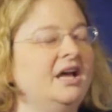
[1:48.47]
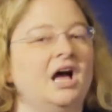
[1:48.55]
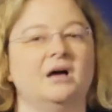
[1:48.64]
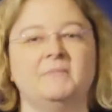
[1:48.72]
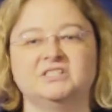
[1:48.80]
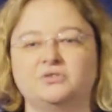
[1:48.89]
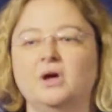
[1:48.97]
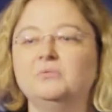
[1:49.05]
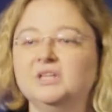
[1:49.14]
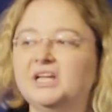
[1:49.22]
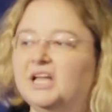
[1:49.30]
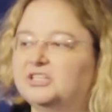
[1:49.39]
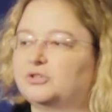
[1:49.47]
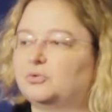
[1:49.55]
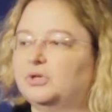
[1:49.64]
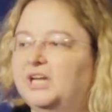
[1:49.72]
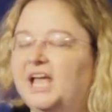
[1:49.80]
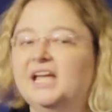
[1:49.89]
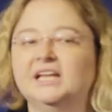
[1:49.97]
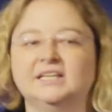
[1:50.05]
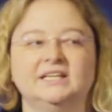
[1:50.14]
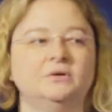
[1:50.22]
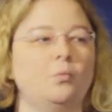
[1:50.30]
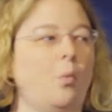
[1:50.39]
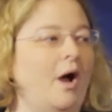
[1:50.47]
And so I really got to create